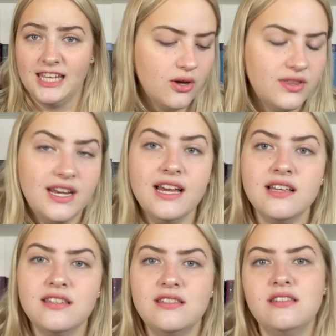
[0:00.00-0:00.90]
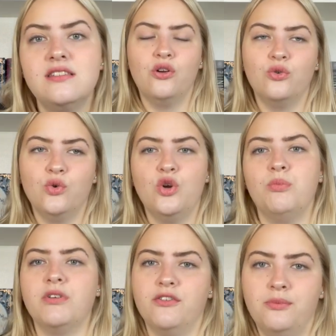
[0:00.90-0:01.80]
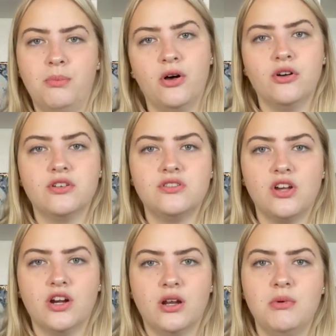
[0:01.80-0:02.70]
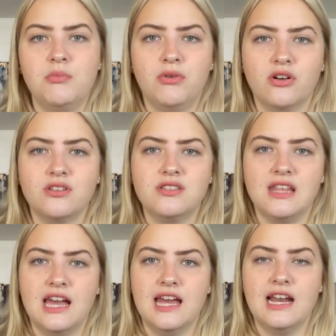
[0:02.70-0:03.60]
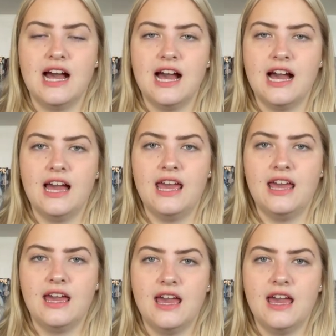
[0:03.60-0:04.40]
in. So the next group of books are going to be books that I